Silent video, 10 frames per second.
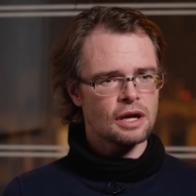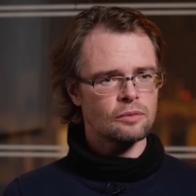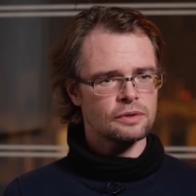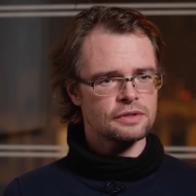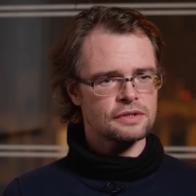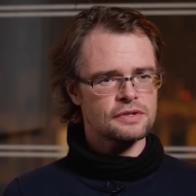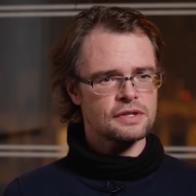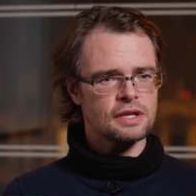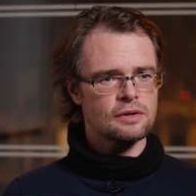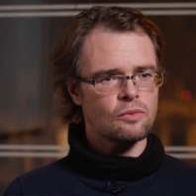I wanted to
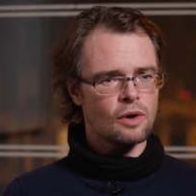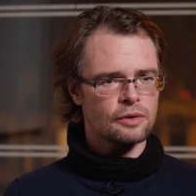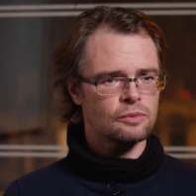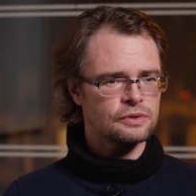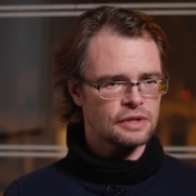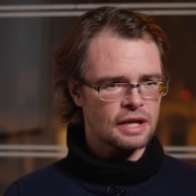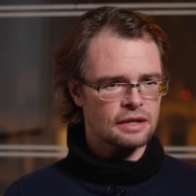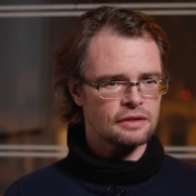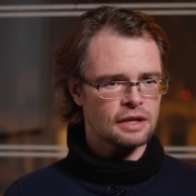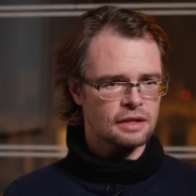see what it would
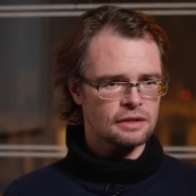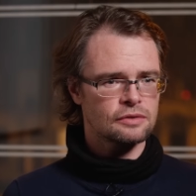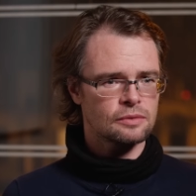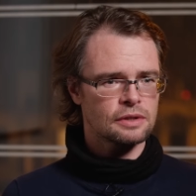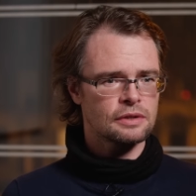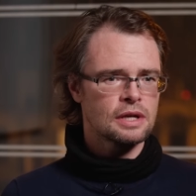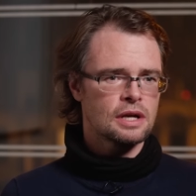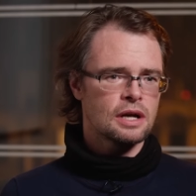take to get into it.